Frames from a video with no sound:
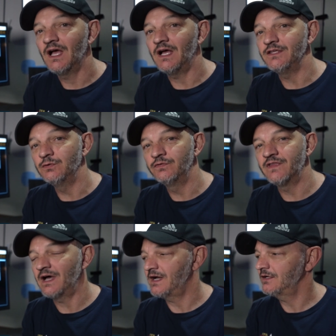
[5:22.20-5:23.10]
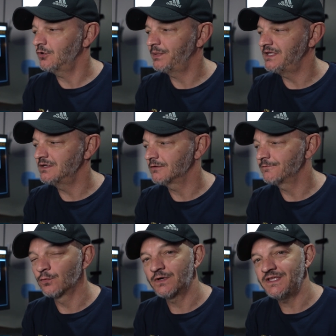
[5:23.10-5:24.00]
I use the Heil P R
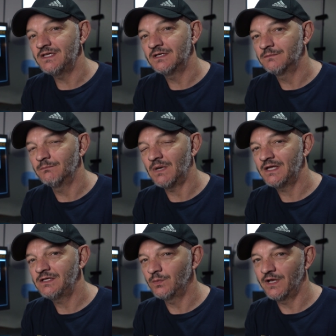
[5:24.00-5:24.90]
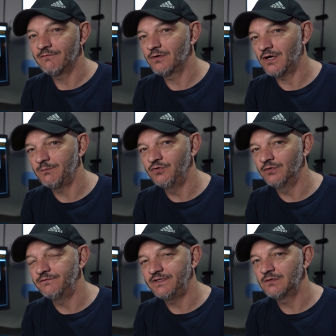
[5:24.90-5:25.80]
forty mic whenever I'm
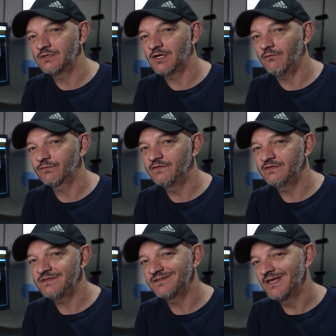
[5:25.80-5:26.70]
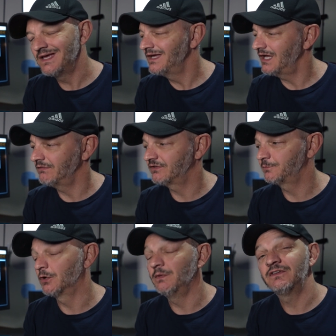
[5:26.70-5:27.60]
doing video conferences. I've
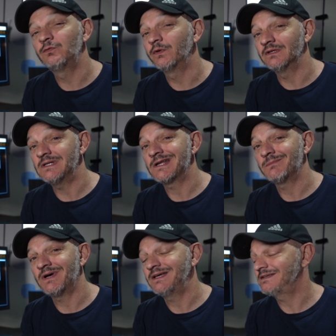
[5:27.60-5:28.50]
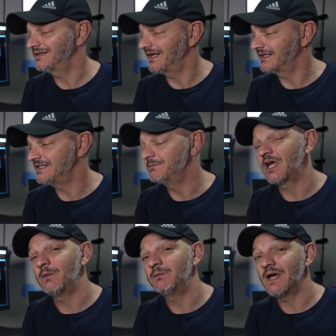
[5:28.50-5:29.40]
experimented with a lot of mics, and I keep
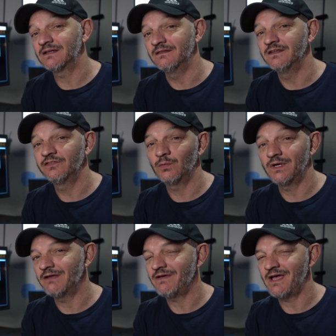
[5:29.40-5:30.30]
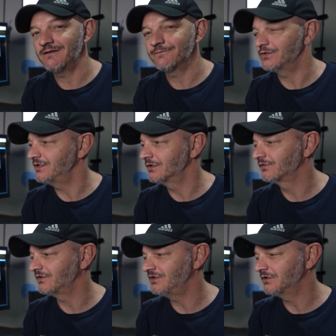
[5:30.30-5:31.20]
coming back to this one. I've had it for
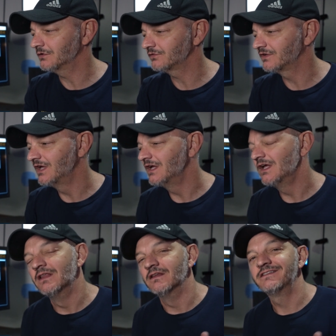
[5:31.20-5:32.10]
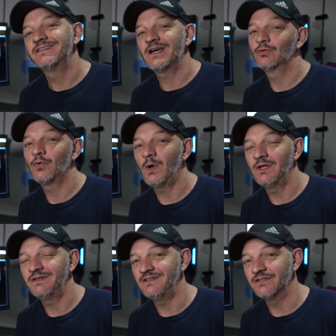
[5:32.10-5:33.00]
years and years. The sound
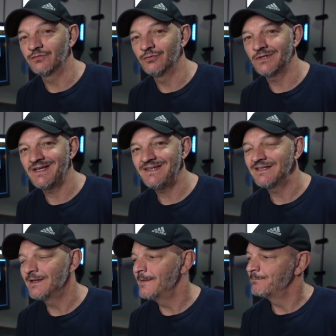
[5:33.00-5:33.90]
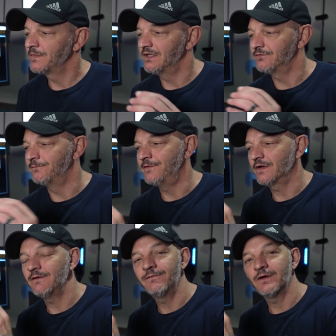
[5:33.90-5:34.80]
quality is great. It's
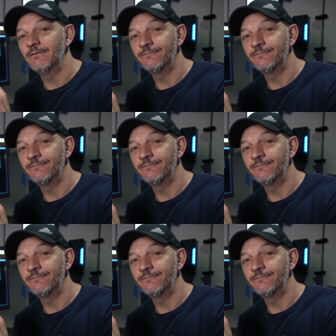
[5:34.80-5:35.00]
very, very